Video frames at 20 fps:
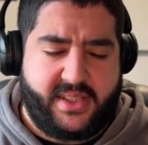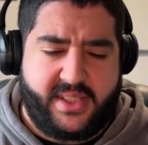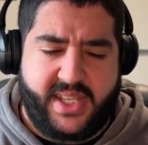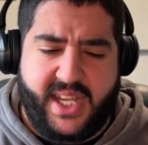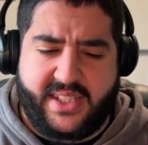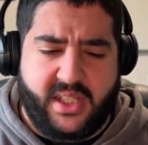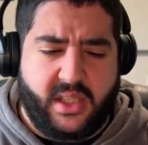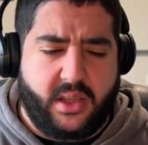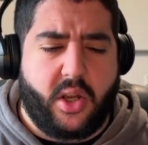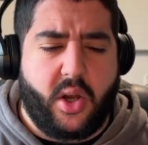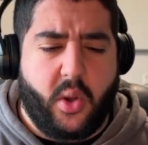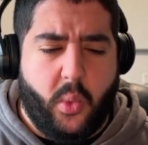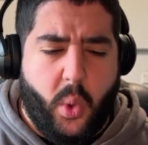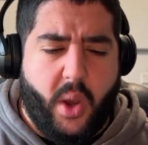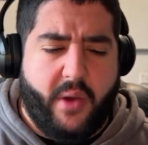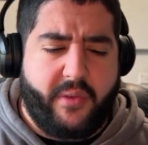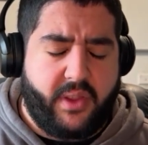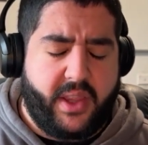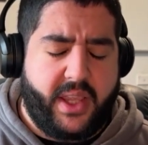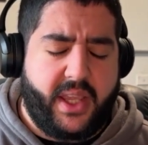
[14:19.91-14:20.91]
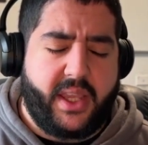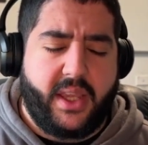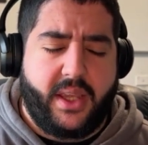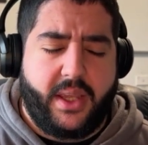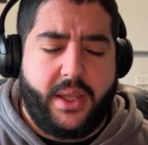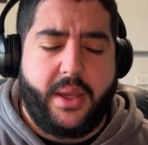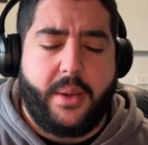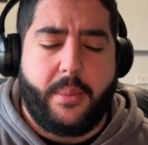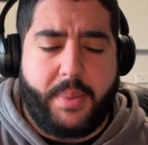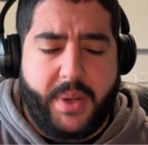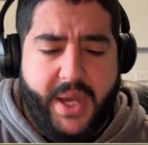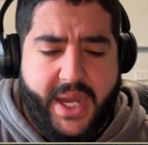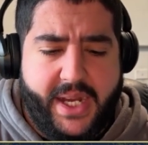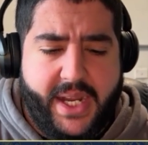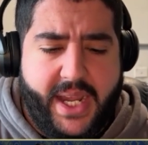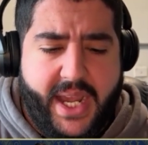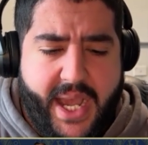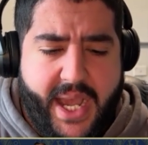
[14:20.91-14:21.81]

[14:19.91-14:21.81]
That's a lot of waffling. But